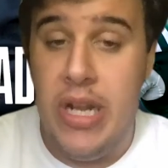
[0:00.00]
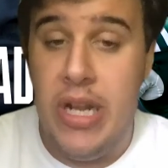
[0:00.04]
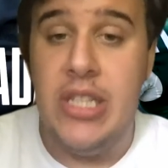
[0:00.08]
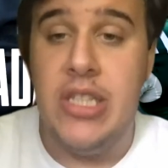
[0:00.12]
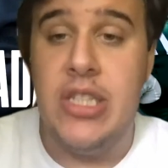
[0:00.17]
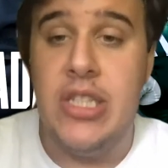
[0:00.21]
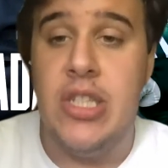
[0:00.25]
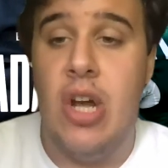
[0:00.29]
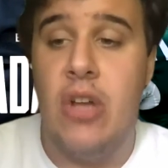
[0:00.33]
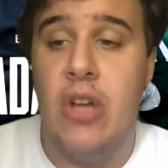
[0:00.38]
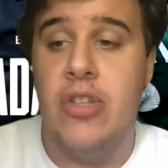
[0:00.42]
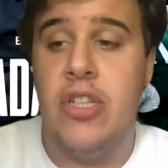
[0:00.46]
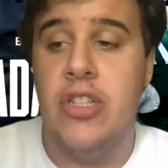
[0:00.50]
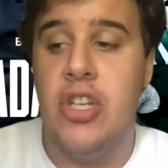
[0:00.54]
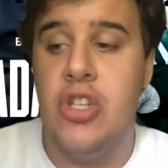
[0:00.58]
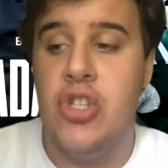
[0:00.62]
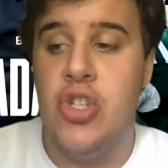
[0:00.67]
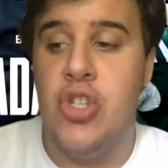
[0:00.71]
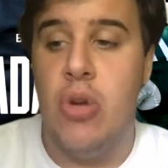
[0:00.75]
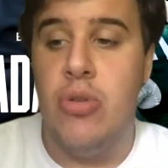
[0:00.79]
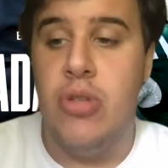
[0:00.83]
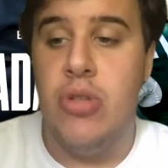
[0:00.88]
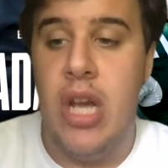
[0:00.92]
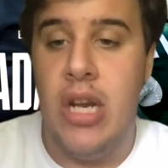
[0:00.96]
insulting to
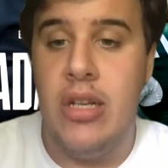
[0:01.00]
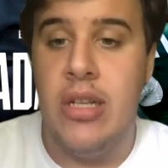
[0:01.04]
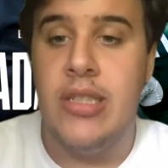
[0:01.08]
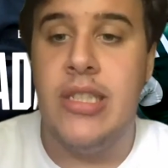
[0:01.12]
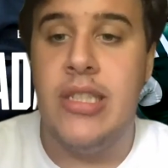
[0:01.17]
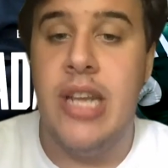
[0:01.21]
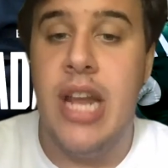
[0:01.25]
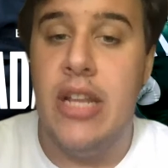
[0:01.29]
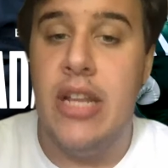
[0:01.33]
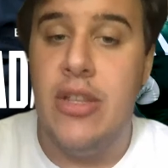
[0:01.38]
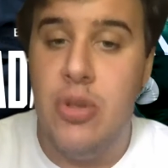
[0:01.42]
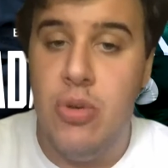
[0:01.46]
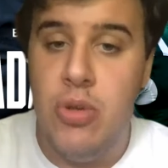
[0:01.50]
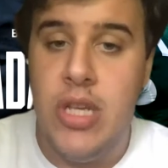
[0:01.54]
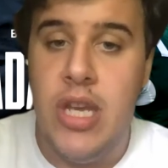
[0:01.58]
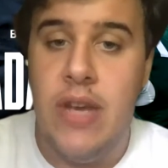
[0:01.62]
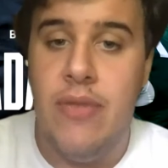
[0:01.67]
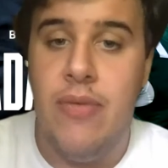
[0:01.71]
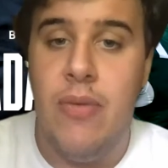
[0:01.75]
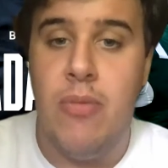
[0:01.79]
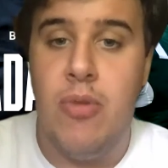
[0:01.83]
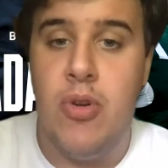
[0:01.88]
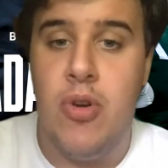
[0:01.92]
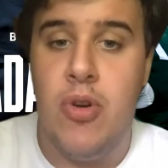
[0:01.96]
Joe Douglas, and I do give
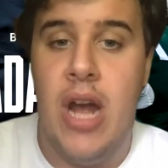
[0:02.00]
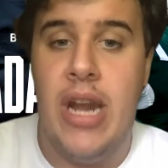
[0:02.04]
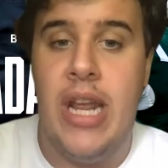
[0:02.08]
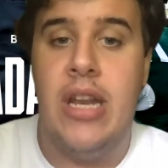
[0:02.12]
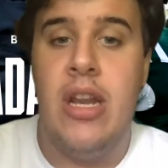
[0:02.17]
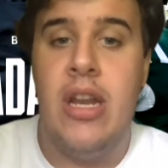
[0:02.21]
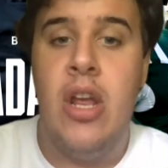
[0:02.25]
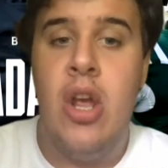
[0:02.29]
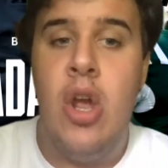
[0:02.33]
him credit